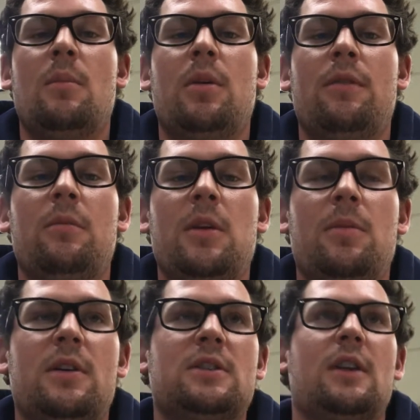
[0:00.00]
But for me
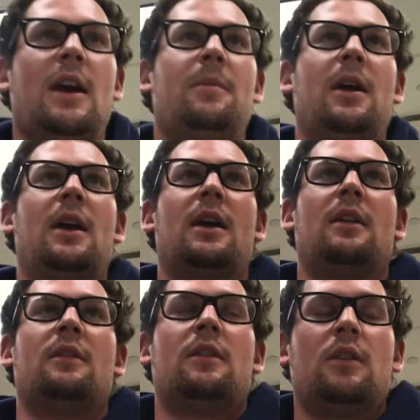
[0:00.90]
personally, I had my
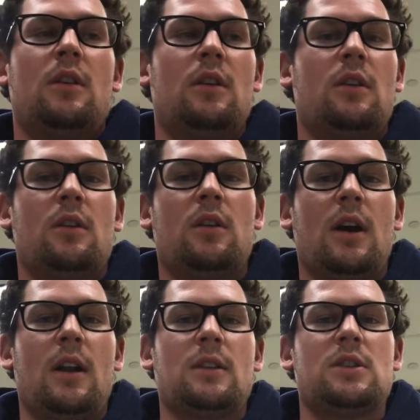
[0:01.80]
hands
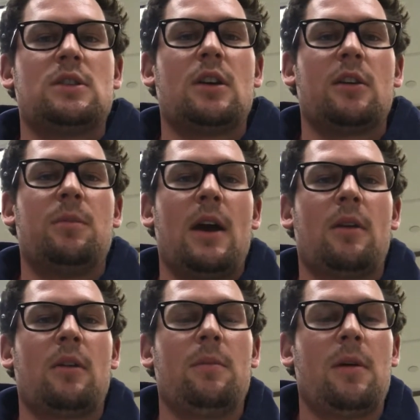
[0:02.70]
kind of just tucked
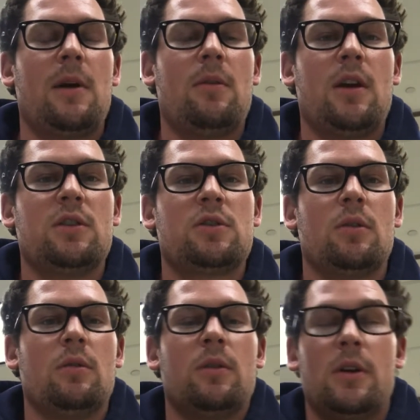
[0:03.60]
back right by my right
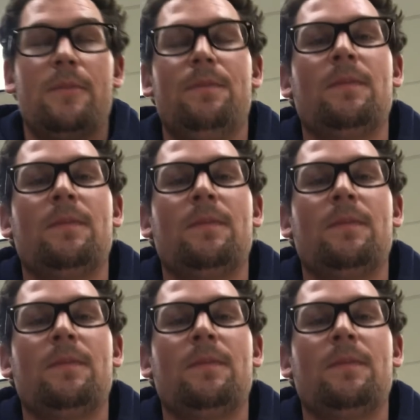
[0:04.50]
shoulder.